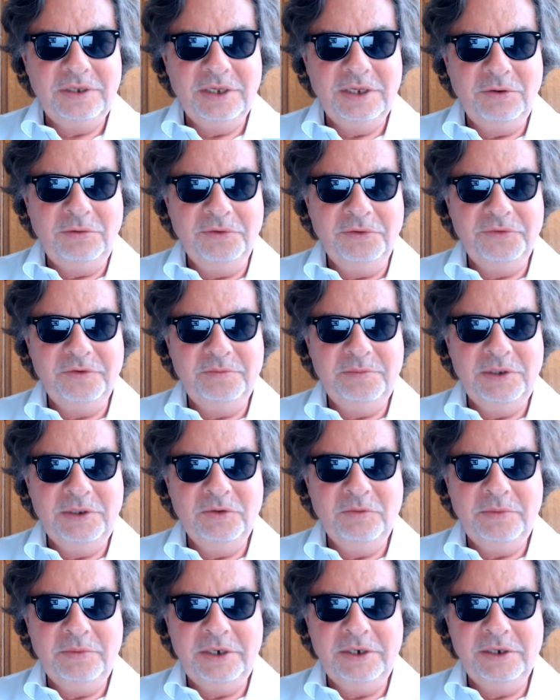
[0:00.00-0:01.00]
can also be
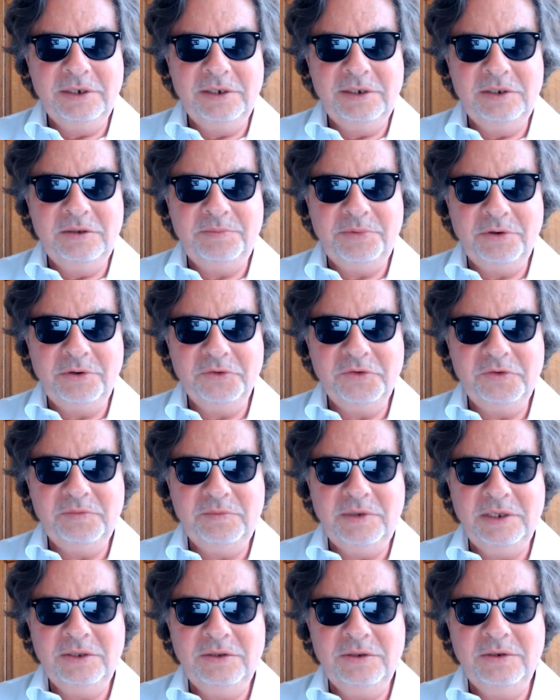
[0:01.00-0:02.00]
numerically
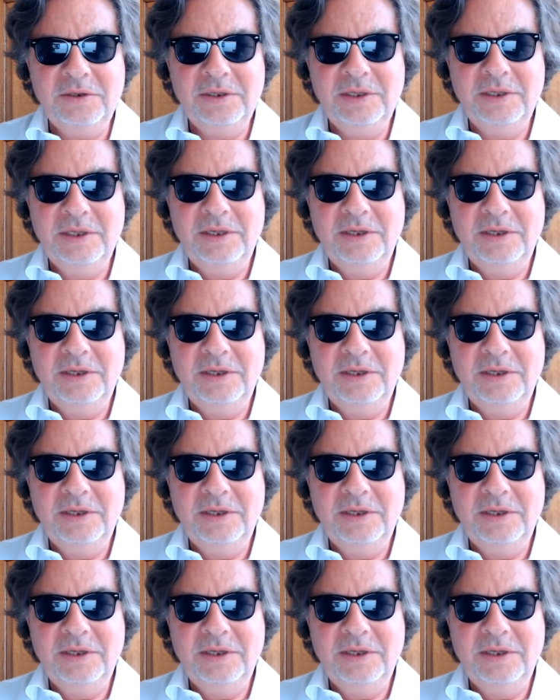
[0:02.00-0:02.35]
approximated